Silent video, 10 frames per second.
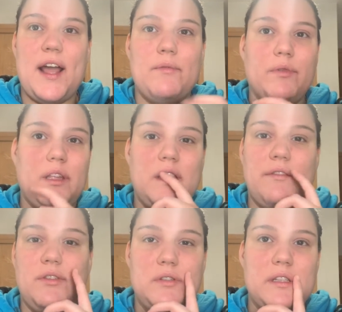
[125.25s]
I really
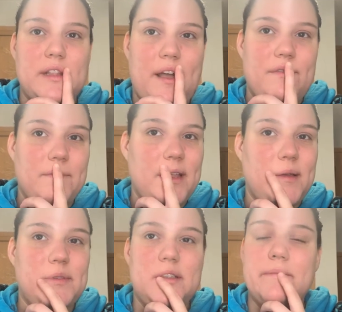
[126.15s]
love using that for my
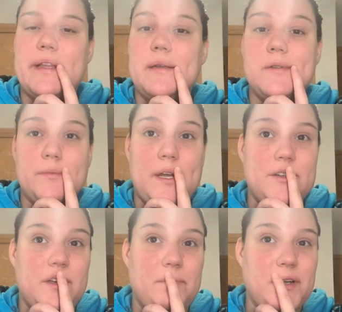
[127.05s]
lips. My lips are
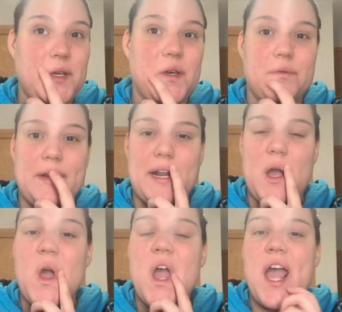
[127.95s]
actually pretty good right now.